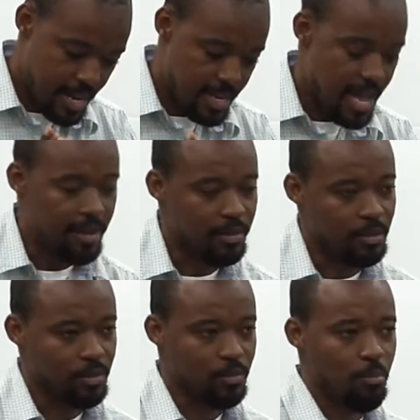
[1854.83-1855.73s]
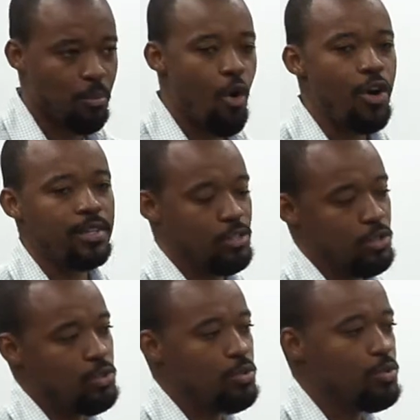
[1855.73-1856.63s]
that point
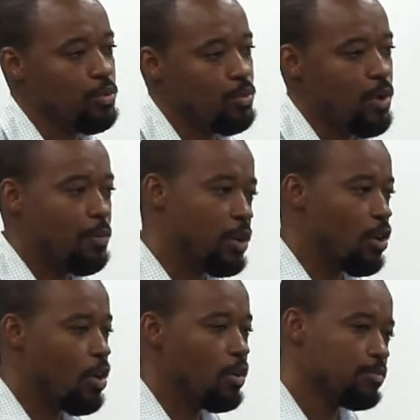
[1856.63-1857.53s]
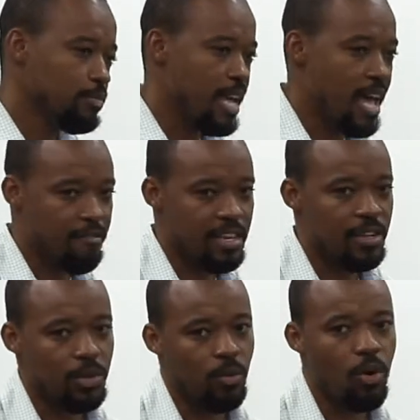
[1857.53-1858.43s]
to what we call heavenly
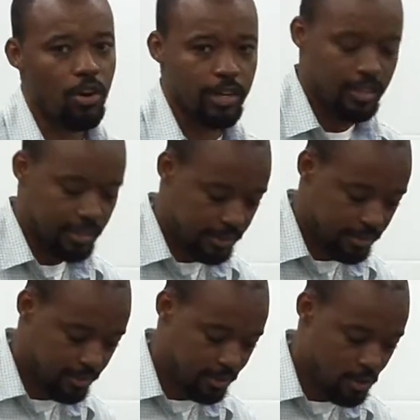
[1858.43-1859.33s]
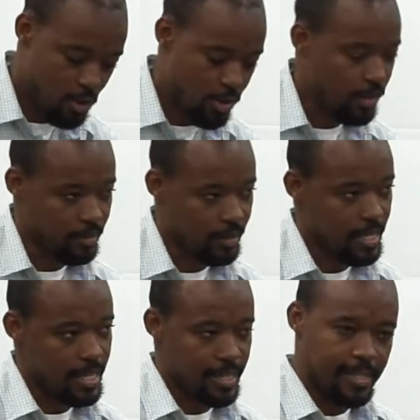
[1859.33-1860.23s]
reward or
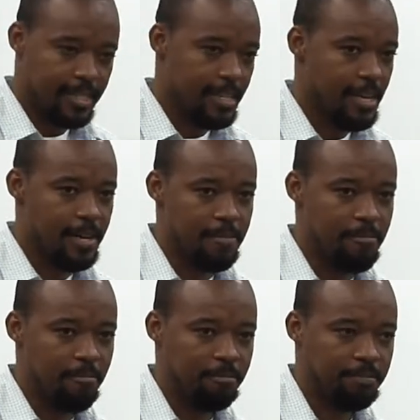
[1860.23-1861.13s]
um,